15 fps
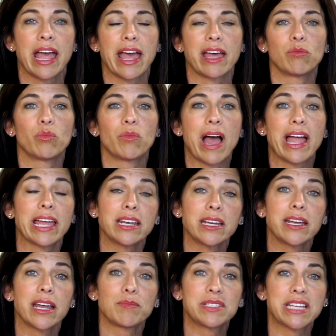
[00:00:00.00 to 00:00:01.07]
And I
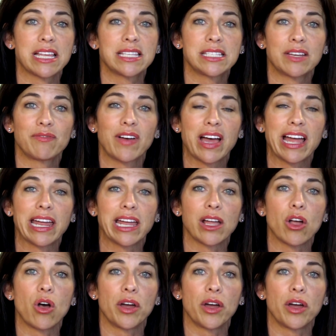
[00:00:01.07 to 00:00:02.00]
ended up testifying